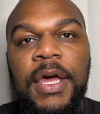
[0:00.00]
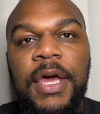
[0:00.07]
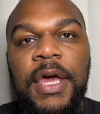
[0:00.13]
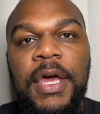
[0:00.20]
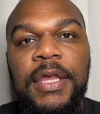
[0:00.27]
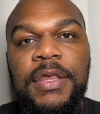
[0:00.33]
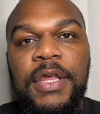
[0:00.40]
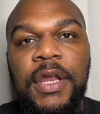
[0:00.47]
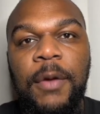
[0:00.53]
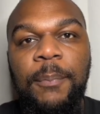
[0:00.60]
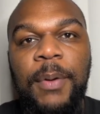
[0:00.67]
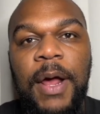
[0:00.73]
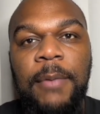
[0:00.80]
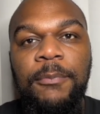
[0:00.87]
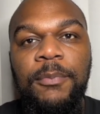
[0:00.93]
then a
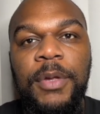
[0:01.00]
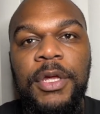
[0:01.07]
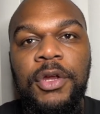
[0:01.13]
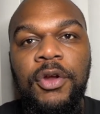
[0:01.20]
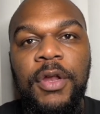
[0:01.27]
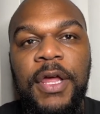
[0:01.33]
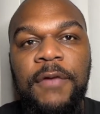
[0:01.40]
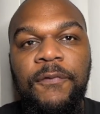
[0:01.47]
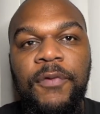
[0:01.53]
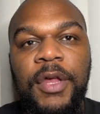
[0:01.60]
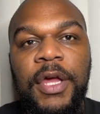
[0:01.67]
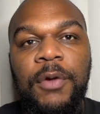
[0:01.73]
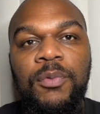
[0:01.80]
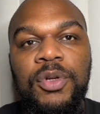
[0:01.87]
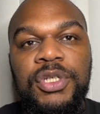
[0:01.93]
problem in your left leg
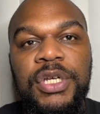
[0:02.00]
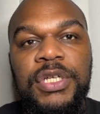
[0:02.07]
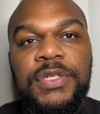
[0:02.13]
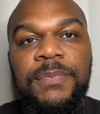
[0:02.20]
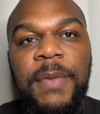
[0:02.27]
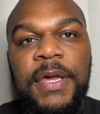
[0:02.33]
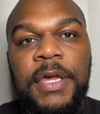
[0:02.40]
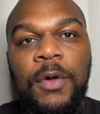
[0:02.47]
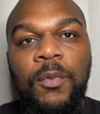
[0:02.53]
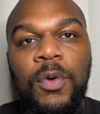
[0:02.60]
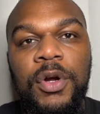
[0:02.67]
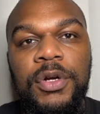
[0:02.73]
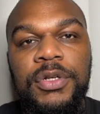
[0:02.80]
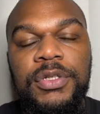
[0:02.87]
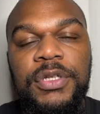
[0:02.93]
will just make it
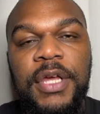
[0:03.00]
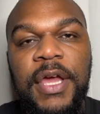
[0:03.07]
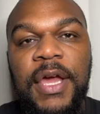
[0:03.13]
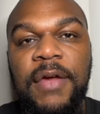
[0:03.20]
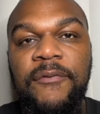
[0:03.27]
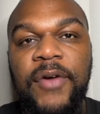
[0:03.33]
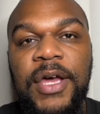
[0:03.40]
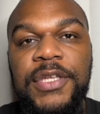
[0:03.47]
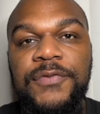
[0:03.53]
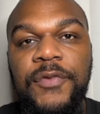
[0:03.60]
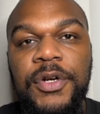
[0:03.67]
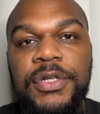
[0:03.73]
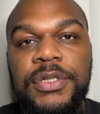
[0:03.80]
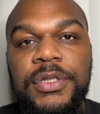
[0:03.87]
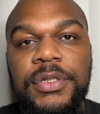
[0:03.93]
worse, and vice
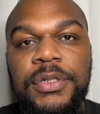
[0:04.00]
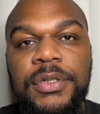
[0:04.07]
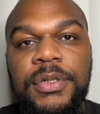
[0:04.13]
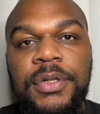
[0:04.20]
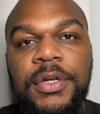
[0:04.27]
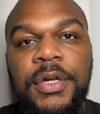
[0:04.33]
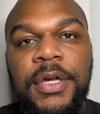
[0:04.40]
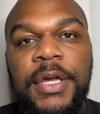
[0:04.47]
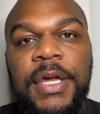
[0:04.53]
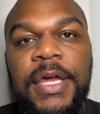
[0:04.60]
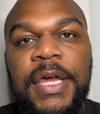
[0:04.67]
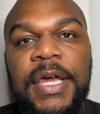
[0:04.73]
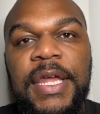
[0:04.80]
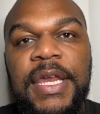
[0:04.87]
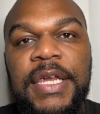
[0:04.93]
versa.
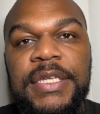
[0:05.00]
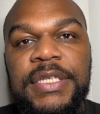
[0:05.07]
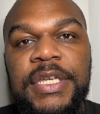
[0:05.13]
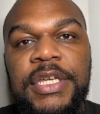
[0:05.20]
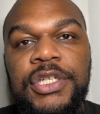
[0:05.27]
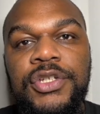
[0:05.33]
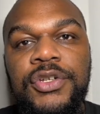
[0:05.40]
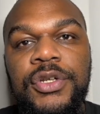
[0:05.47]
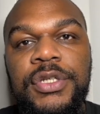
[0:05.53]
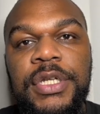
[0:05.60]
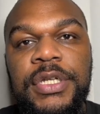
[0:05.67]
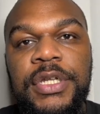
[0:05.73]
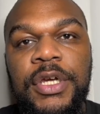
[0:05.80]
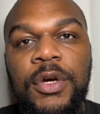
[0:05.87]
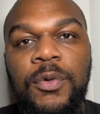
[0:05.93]
It is easier to
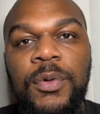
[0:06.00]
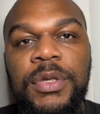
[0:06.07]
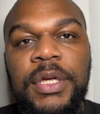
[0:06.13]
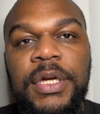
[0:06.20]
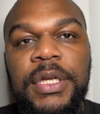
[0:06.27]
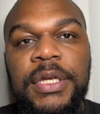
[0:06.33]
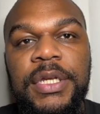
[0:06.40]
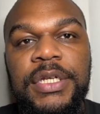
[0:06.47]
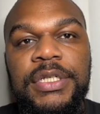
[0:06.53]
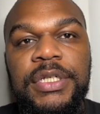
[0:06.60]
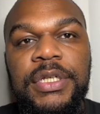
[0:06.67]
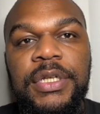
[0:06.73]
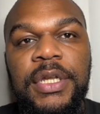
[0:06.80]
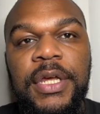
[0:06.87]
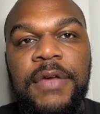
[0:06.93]
deal with the
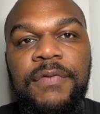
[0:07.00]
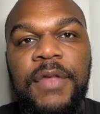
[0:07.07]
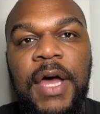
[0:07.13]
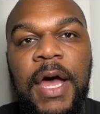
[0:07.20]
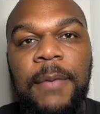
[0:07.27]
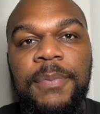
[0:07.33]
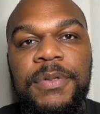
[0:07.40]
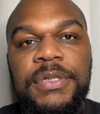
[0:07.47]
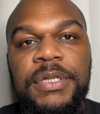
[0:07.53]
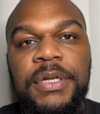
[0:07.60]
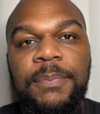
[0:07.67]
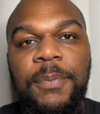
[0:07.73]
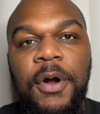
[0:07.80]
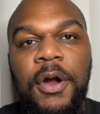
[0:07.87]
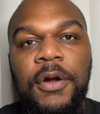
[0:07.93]
condition if the opposite
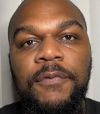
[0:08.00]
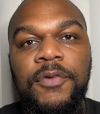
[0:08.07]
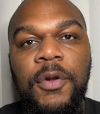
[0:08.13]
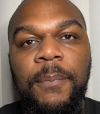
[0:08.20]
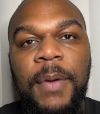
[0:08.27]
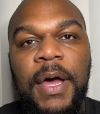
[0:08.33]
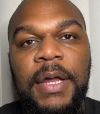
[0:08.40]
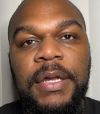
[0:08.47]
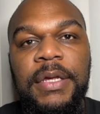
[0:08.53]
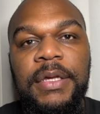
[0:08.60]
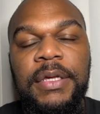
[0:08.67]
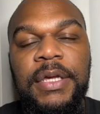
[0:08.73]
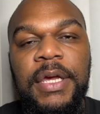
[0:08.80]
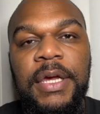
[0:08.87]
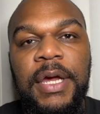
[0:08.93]
part of your body
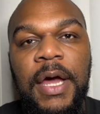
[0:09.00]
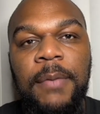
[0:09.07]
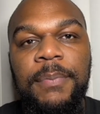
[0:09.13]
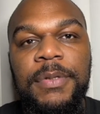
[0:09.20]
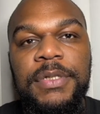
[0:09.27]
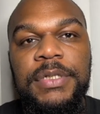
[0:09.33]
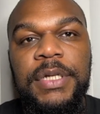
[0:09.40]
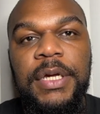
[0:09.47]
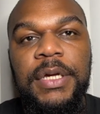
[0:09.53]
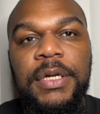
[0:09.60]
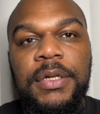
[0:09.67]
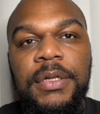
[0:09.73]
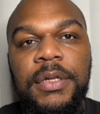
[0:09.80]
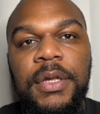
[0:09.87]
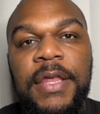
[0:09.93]
can compensate.
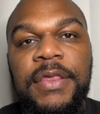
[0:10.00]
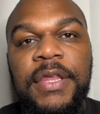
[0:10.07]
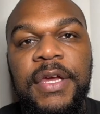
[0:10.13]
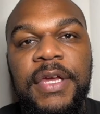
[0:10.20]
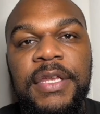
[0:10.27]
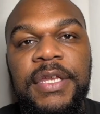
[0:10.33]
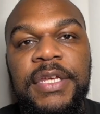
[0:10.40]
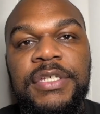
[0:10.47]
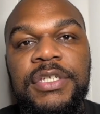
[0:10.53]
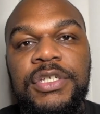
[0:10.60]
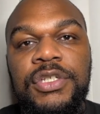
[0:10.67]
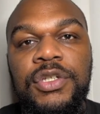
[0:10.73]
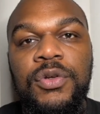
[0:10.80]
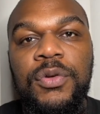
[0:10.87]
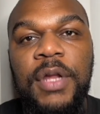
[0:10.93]
The conditions
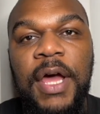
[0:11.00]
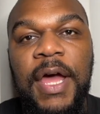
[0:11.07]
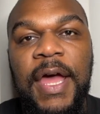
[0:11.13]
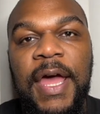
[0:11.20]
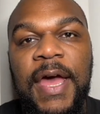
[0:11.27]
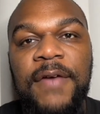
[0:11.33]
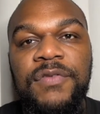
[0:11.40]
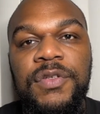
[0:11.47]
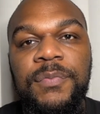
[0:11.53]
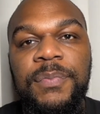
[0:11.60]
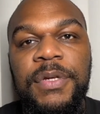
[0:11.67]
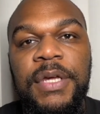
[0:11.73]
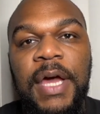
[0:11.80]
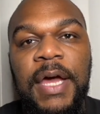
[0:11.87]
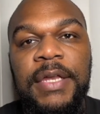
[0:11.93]
do not have to
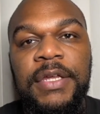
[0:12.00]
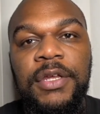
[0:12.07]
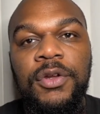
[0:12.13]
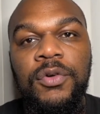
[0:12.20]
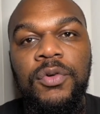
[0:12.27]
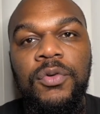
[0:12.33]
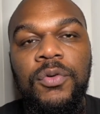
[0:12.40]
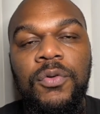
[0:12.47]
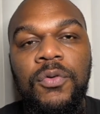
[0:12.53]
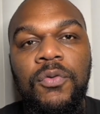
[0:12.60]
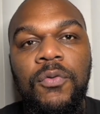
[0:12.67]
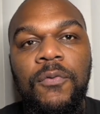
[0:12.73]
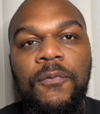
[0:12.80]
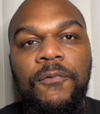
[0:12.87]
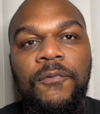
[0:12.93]
be identical
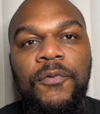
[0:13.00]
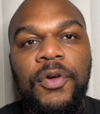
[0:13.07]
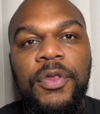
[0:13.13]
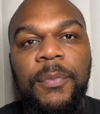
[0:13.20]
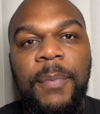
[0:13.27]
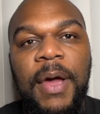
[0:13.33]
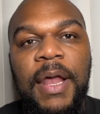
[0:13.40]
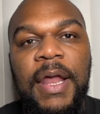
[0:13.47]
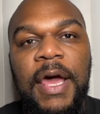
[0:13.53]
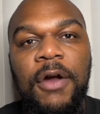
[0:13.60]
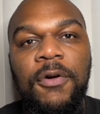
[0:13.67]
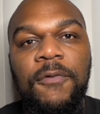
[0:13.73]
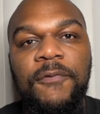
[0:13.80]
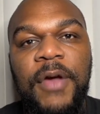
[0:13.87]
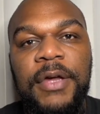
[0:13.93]
for the
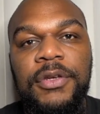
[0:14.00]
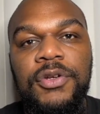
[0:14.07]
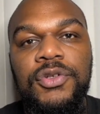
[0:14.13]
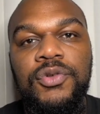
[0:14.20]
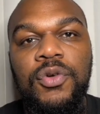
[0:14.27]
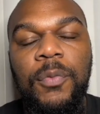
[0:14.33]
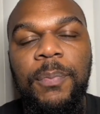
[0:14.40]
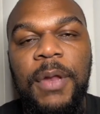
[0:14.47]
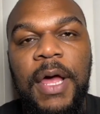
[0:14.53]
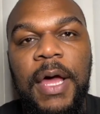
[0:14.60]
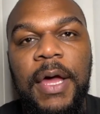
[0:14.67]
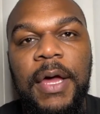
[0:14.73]
bilateral factor to apply.